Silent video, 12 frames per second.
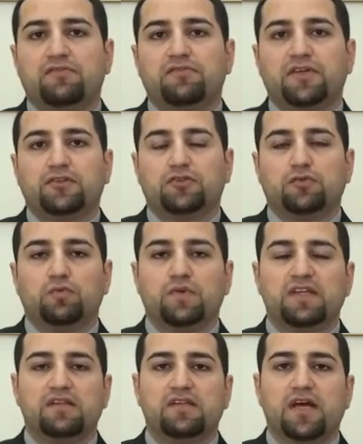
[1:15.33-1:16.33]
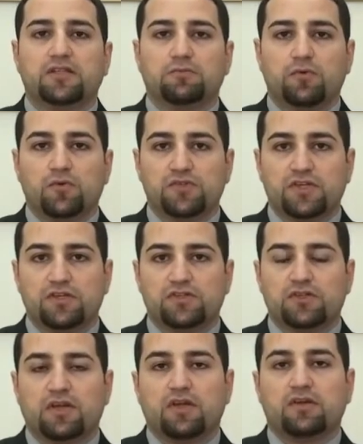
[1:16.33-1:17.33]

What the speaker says: fit within that process